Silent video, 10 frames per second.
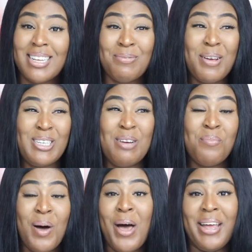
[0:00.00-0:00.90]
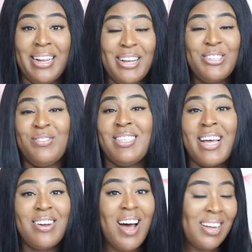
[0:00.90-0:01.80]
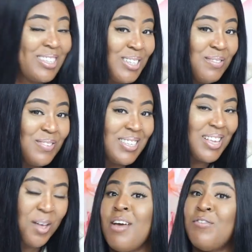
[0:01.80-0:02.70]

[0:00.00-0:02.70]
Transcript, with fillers: especially buying luxury designer items?